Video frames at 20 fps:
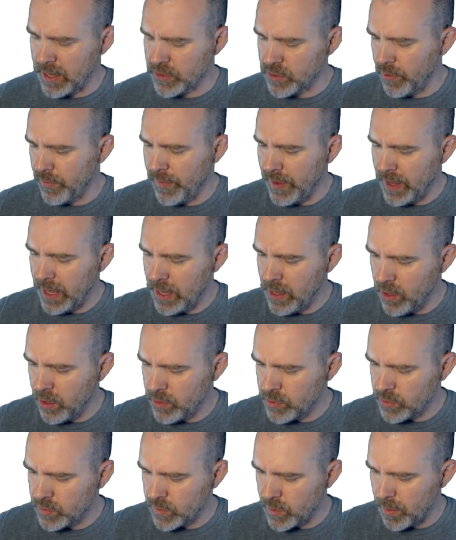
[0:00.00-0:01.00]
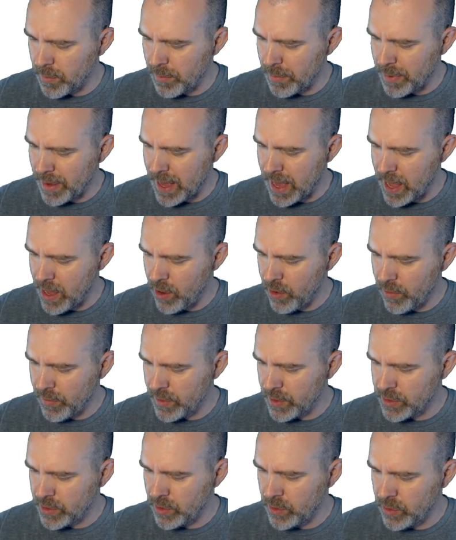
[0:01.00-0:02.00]
So v goes from pi
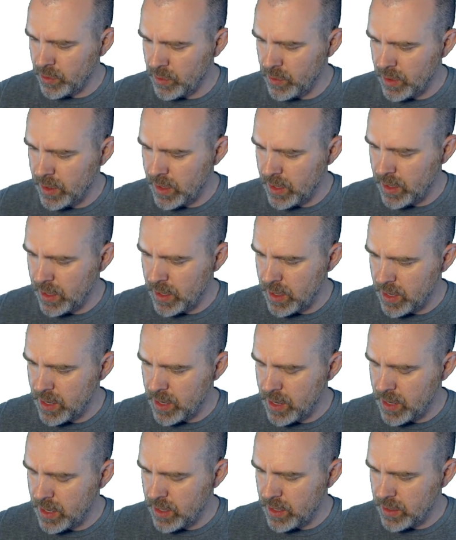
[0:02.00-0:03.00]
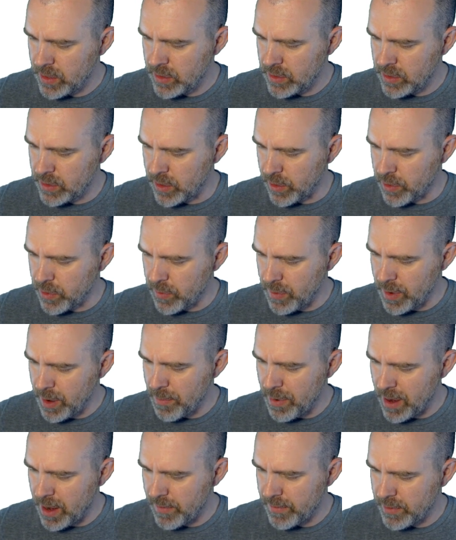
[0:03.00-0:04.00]
over 2 to
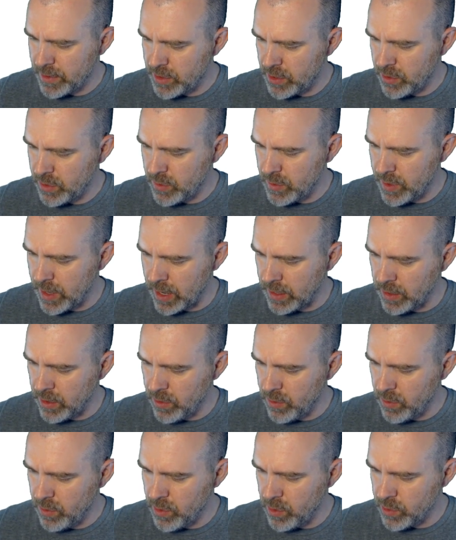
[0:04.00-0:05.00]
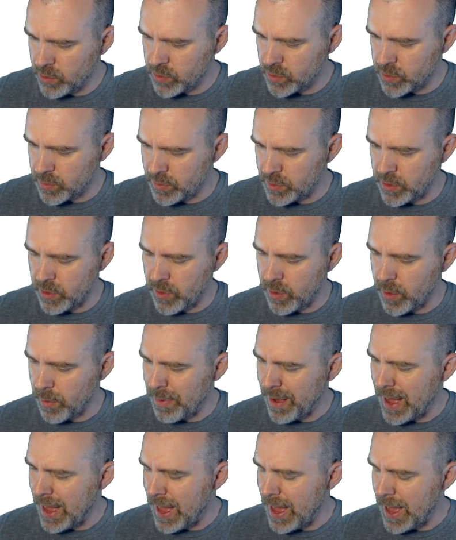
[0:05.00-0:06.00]
3 pi over 2, and u goes from 0 to
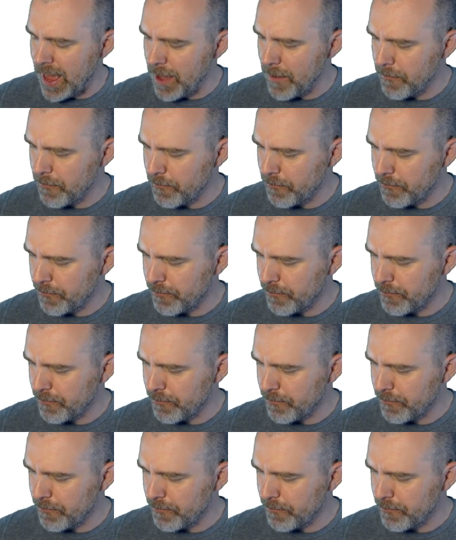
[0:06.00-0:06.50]
pi.